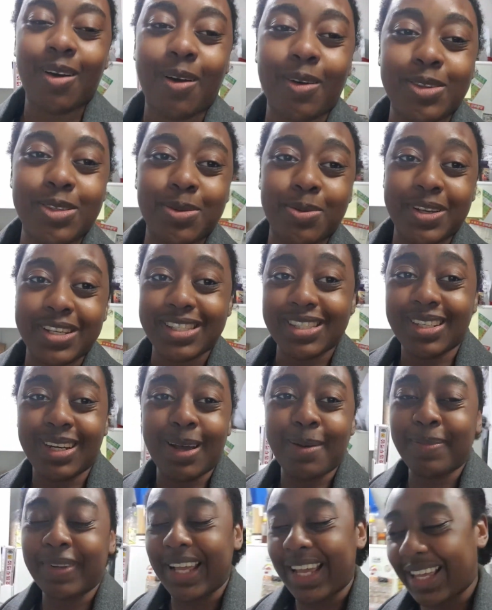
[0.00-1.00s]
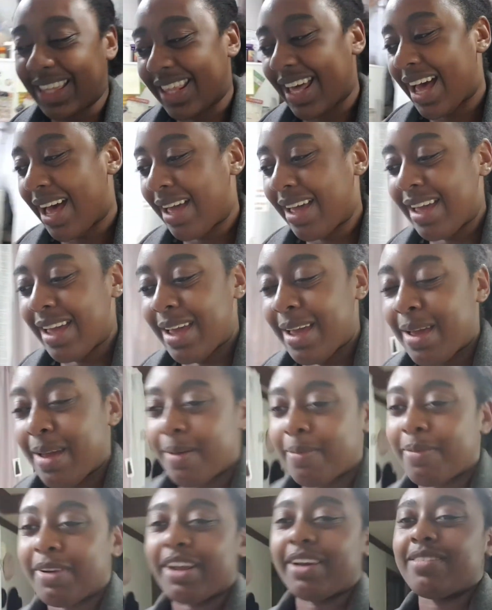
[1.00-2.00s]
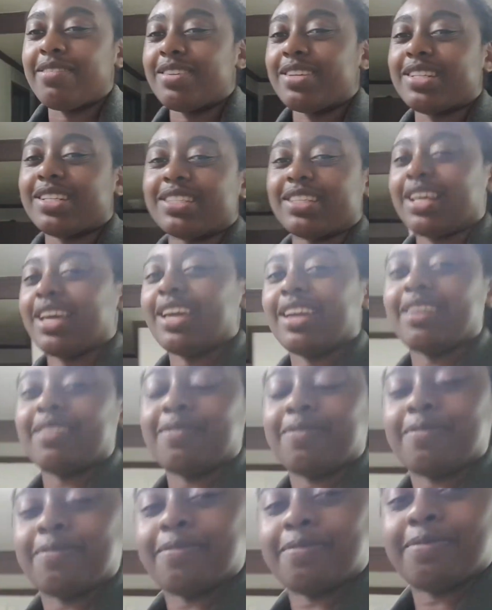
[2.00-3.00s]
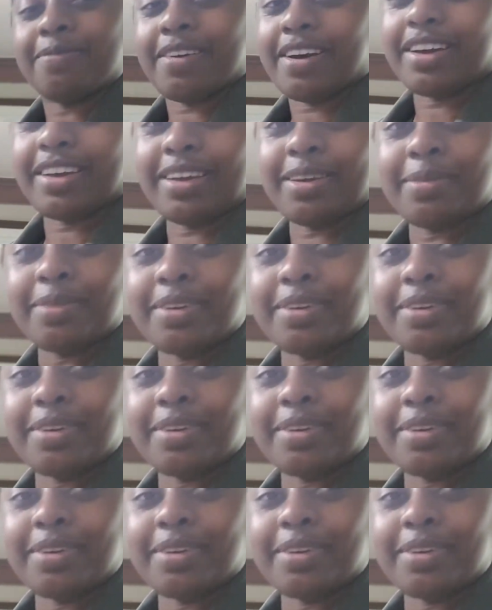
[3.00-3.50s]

all twisted up like that. But I was just like, fuck it,